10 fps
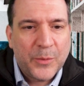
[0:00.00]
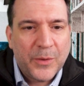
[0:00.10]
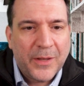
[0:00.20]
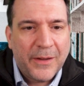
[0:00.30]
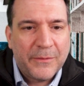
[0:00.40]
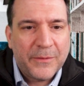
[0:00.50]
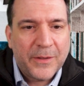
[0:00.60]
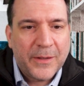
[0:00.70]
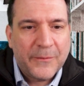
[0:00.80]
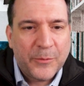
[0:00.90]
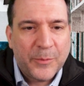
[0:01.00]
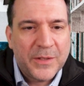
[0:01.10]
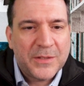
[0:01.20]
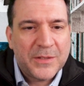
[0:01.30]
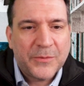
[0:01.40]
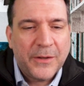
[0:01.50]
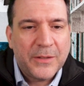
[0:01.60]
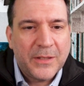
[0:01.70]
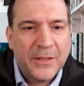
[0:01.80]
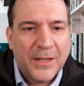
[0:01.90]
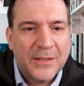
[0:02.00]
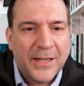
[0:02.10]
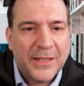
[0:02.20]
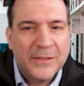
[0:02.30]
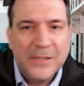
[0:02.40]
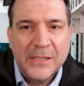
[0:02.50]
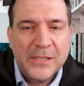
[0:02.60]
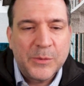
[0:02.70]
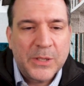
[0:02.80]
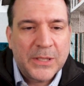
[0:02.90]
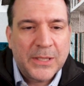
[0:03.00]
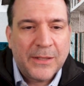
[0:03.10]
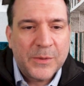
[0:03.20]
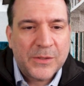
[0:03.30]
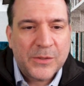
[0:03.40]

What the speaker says: We'll have information for how you can contact C1 Government